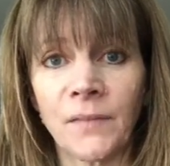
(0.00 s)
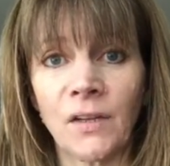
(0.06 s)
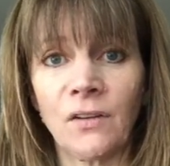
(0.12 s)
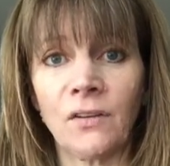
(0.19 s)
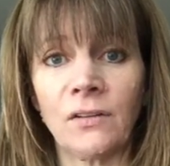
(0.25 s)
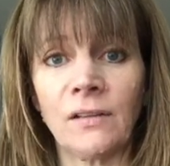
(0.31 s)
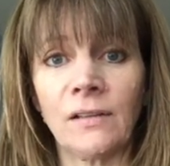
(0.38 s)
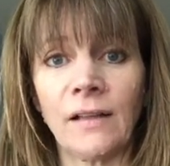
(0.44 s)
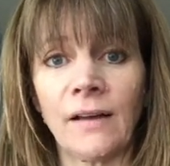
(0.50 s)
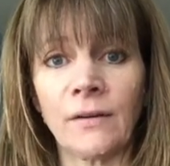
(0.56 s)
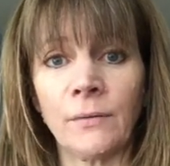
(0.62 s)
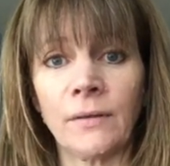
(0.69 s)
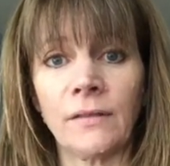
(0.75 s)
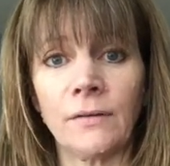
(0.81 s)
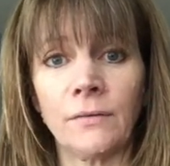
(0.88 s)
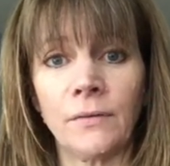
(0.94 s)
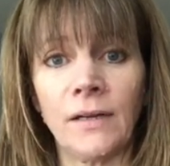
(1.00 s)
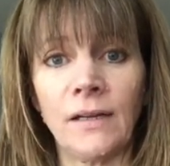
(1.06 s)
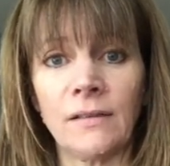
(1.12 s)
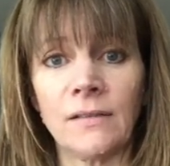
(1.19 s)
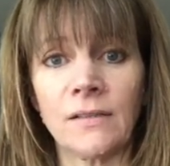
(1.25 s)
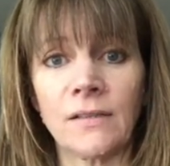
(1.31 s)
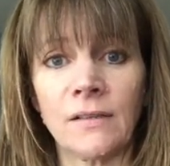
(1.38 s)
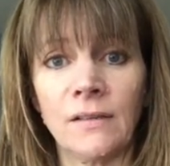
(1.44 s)
Good luck with the
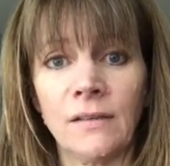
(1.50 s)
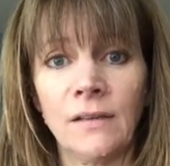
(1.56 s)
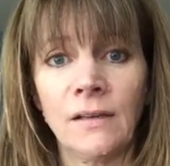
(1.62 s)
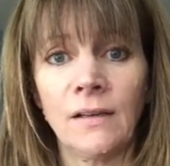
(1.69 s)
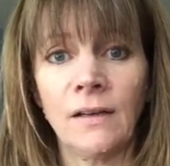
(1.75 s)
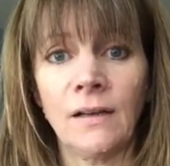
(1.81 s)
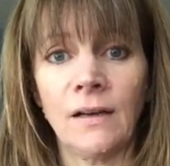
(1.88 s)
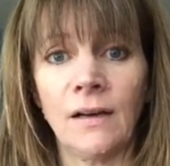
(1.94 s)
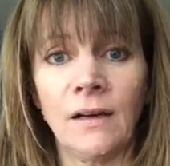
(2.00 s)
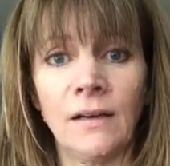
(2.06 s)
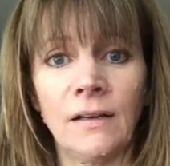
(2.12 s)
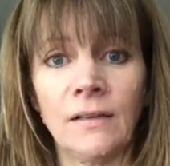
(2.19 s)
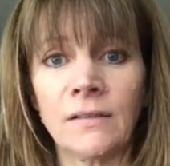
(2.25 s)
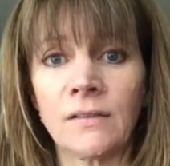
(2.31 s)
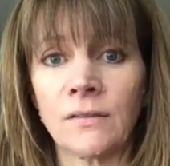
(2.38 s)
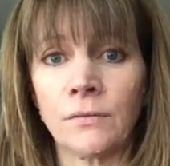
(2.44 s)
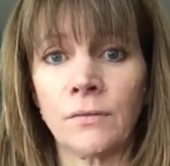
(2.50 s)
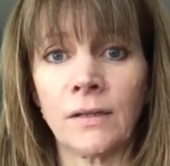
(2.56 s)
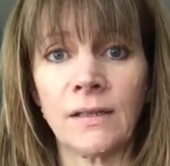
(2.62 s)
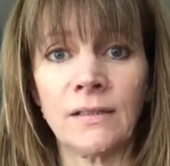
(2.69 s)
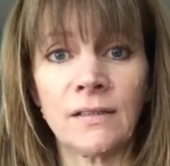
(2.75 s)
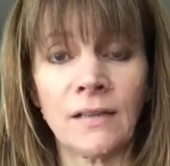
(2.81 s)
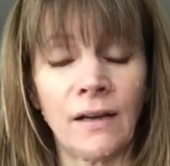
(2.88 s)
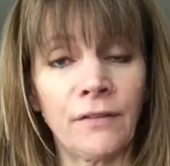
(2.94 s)
reeds. It's a
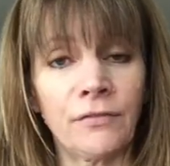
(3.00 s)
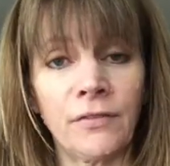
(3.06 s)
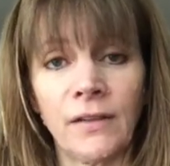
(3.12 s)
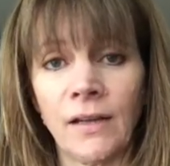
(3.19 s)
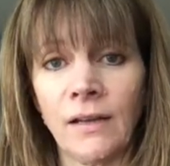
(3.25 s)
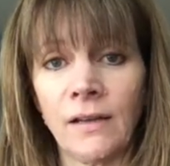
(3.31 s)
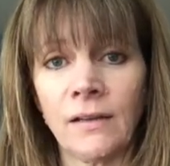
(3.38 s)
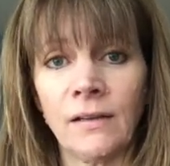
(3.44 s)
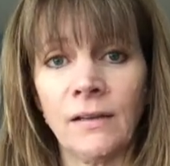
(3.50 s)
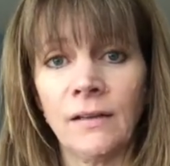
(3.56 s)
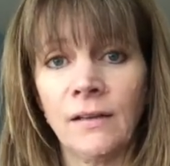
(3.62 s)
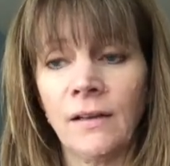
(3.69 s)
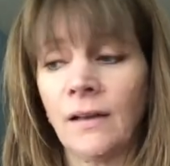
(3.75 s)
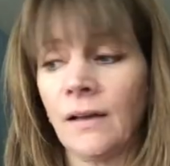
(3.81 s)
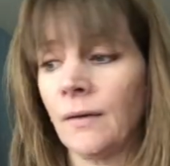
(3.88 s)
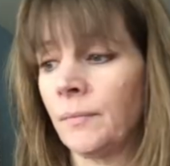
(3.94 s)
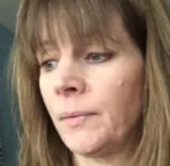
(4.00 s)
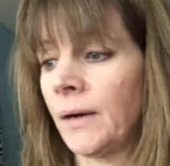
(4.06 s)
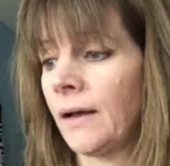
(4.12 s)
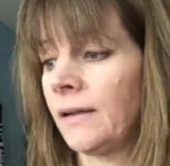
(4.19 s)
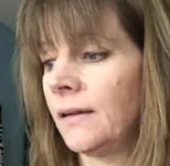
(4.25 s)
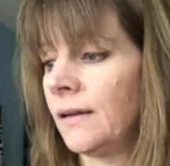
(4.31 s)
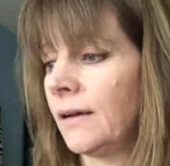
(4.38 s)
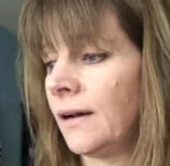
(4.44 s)
really tough thing,
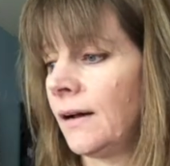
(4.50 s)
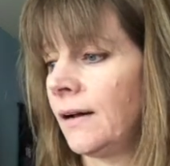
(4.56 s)
but